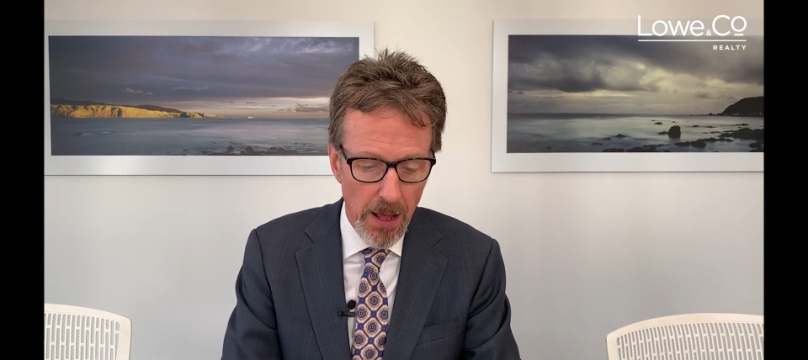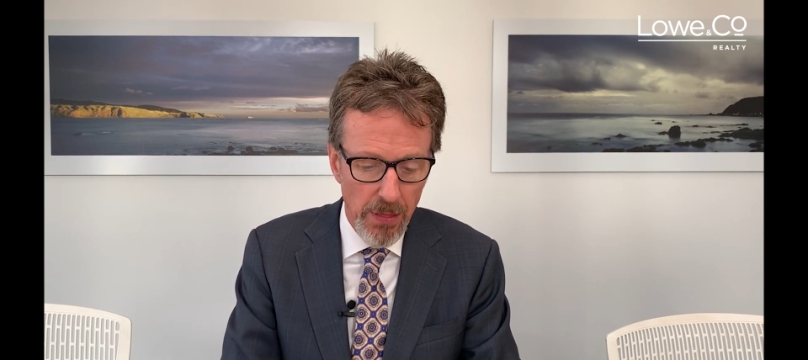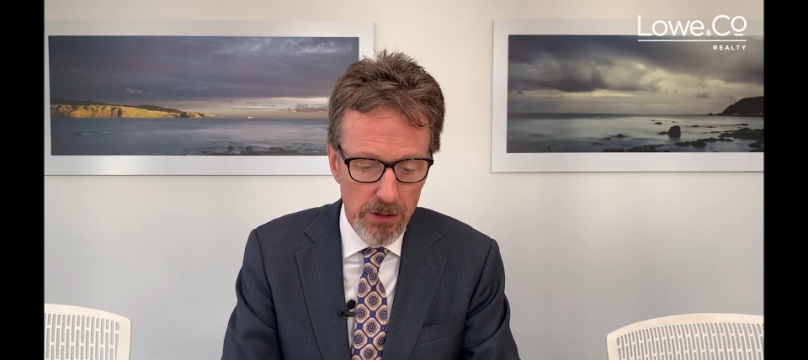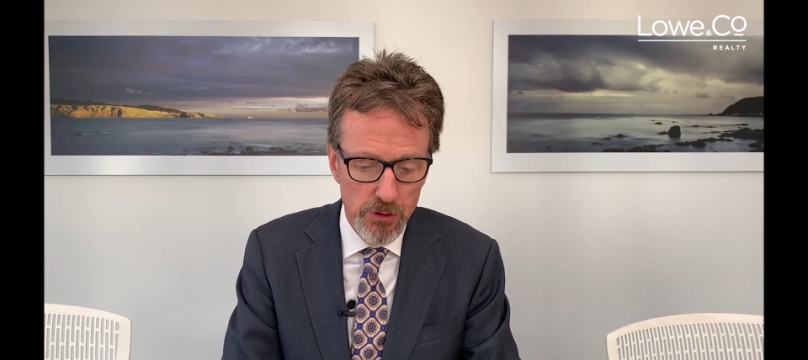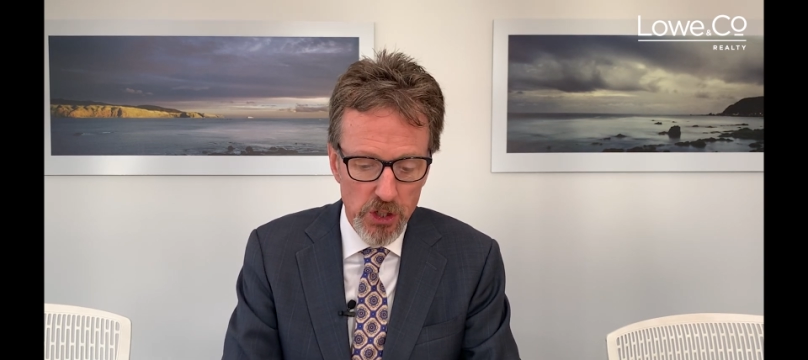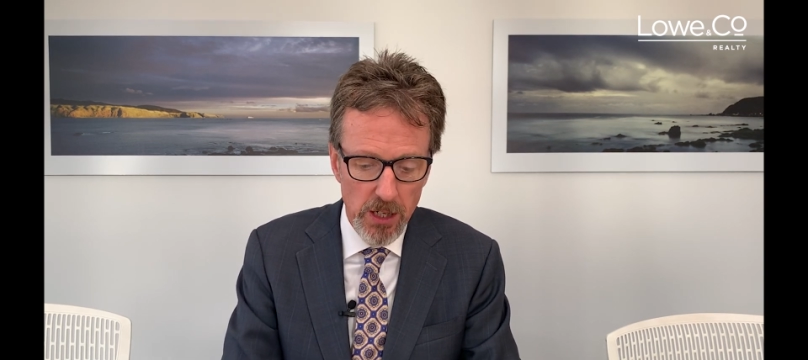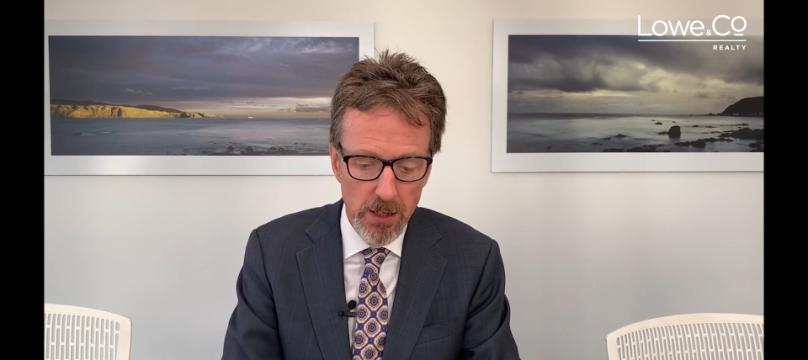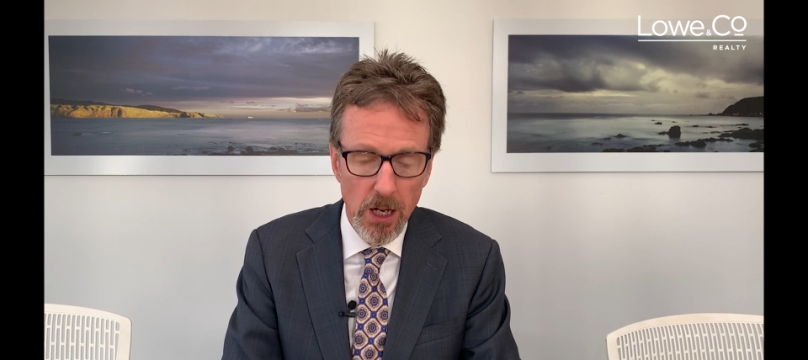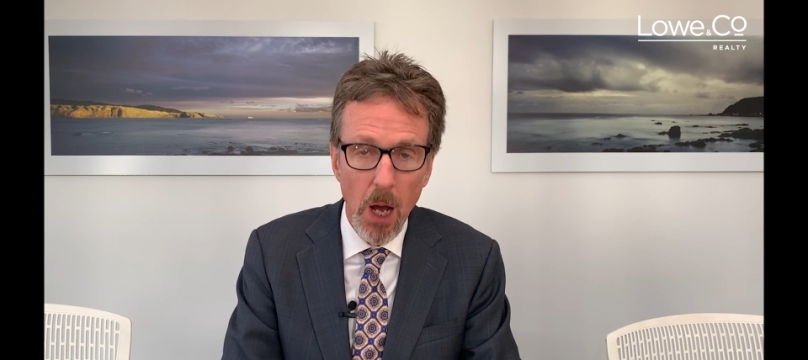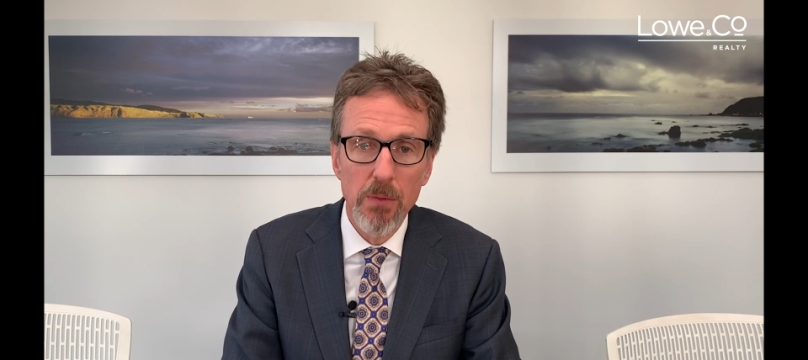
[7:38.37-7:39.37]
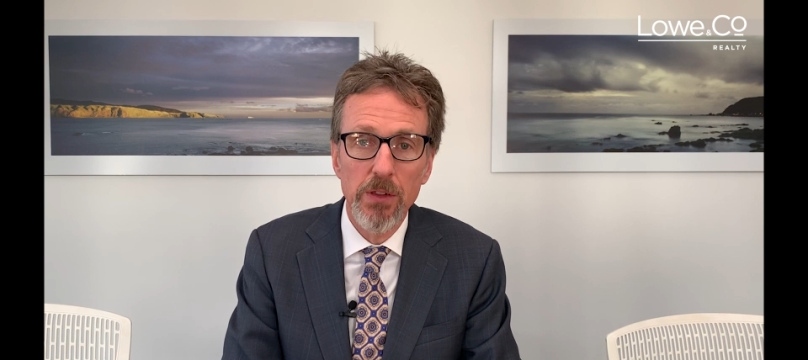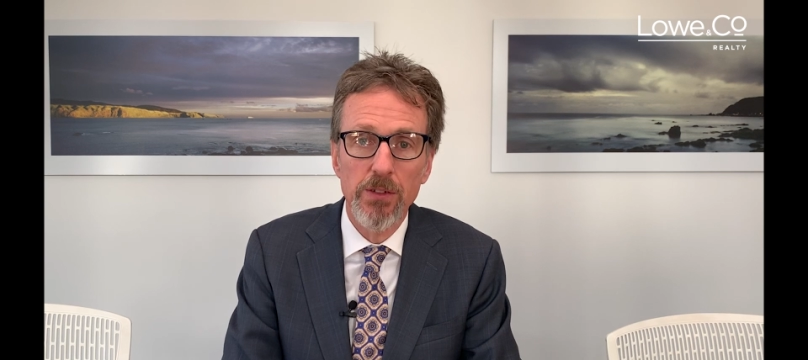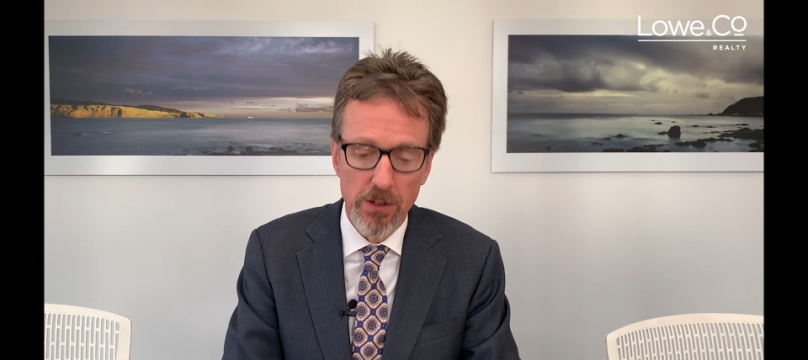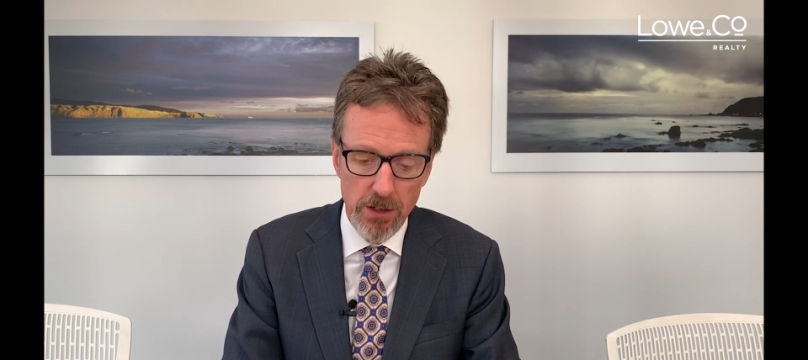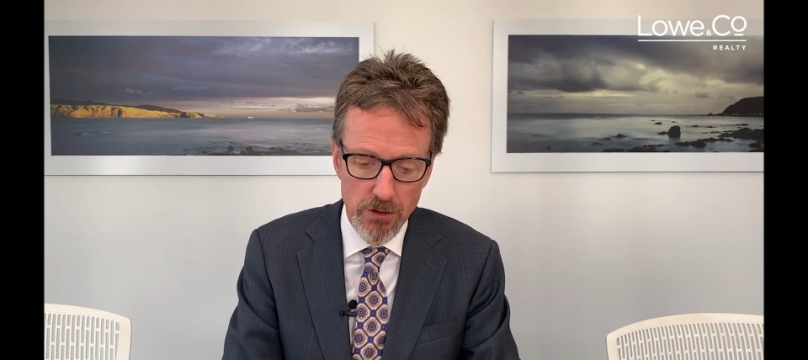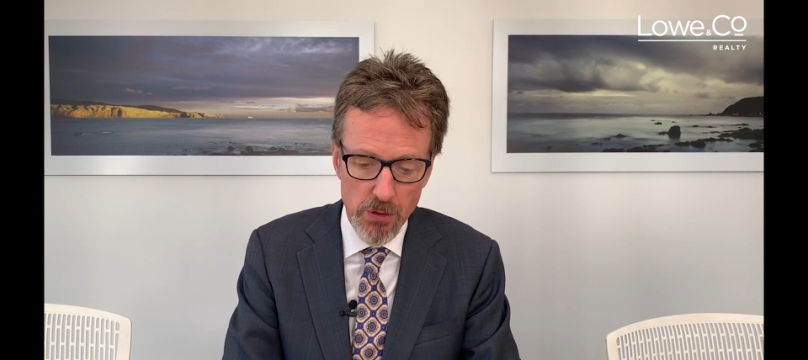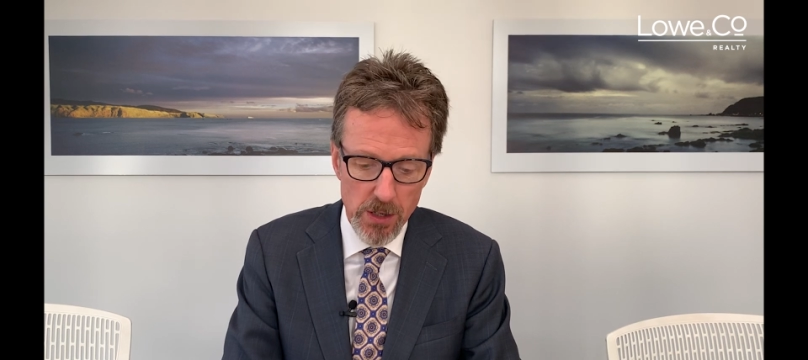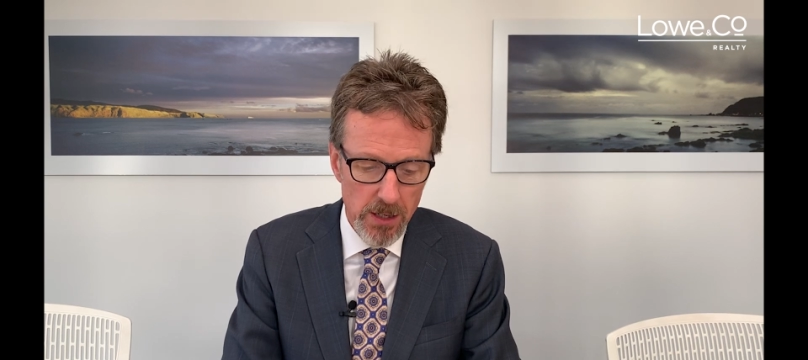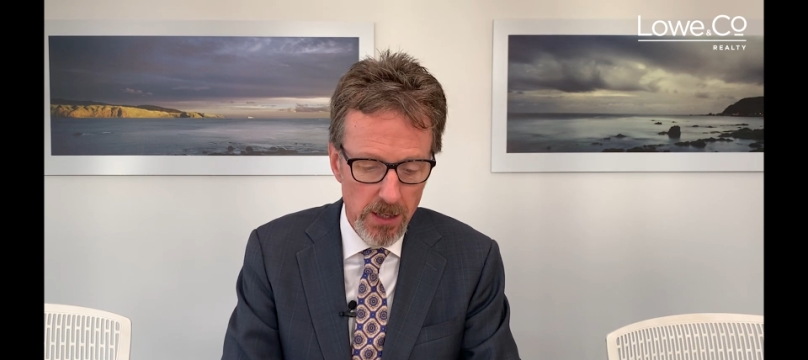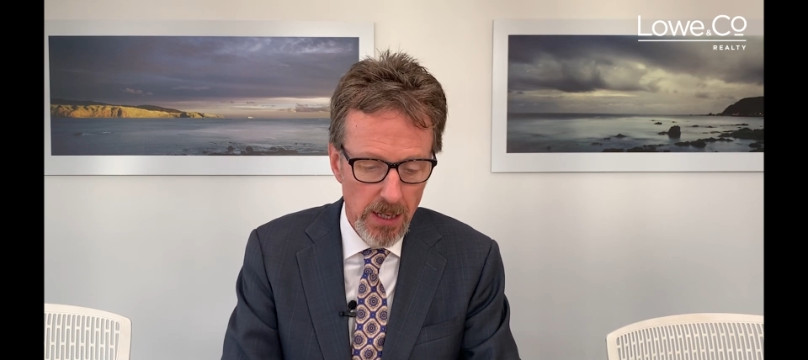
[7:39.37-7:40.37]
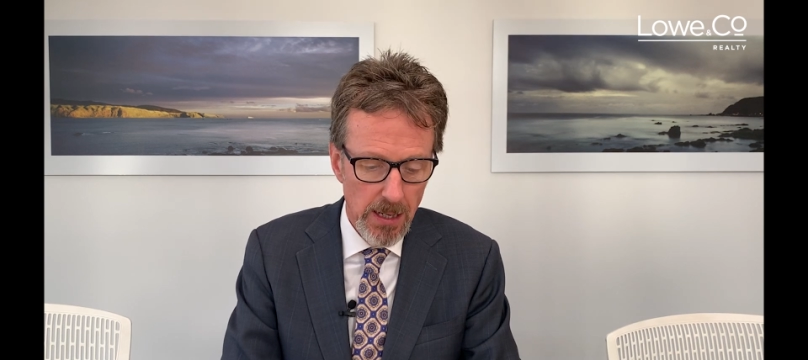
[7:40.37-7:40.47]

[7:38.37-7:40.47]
Thanks for checking in. Hope this is interesting.